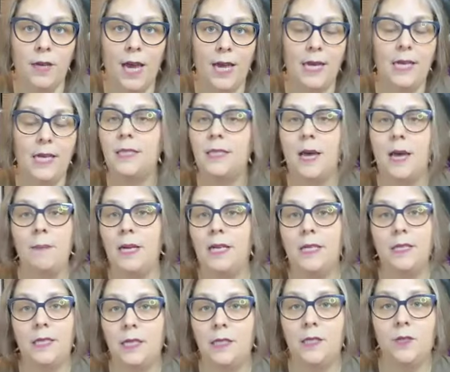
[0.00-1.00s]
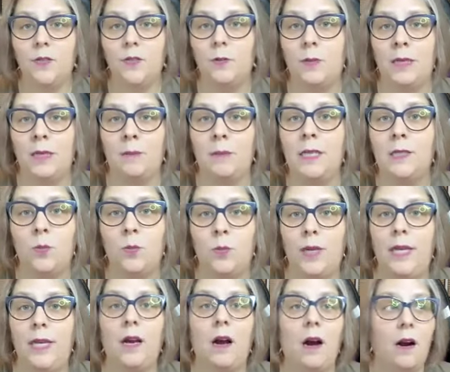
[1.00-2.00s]
Okay, because that makes sense for me because
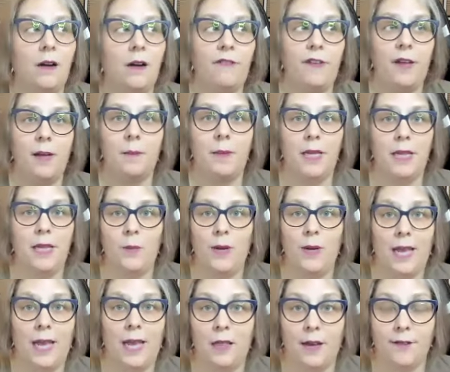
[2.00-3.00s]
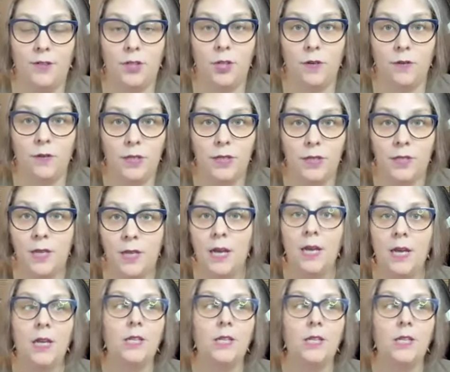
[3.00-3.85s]
we are a family that we like leftovers.